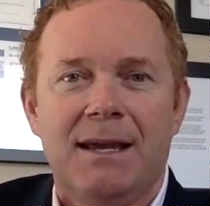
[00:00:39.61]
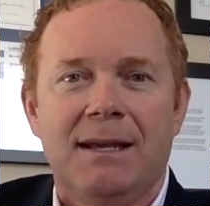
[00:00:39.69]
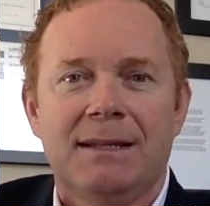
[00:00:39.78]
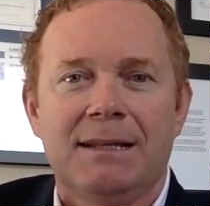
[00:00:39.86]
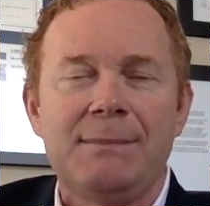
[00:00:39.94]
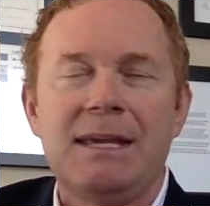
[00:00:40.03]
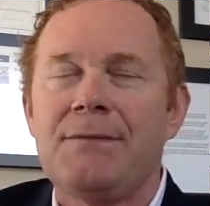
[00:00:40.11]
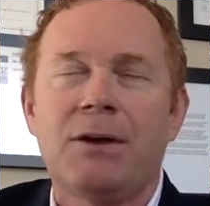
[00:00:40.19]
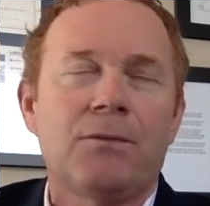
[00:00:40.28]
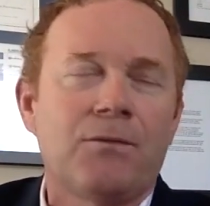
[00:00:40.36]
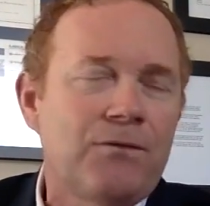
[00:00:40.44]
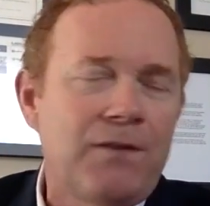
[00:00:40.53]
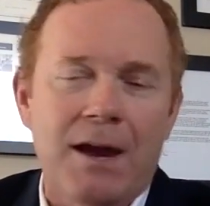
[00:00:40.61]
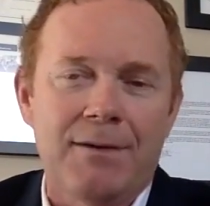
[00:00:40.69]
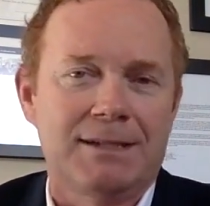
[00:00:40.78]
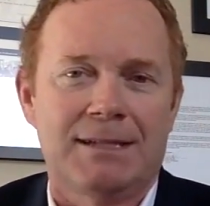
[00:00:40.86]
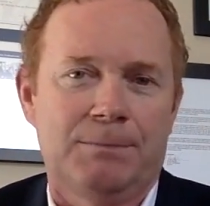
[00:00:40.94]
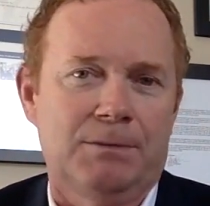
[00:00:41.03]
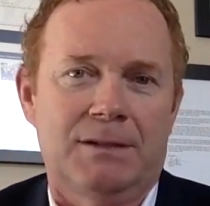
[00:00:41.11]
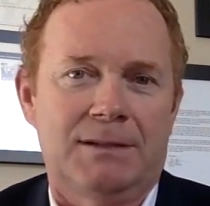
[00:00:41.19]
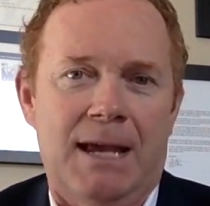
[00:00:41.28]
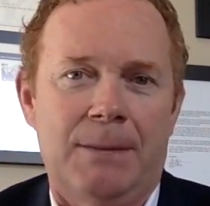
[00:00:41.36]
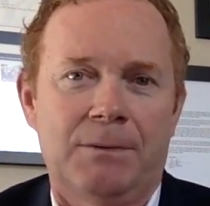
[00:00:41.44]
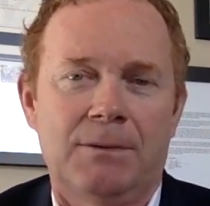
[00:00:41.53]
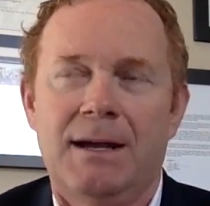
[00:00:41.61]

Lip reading: Let me give you a very simple example.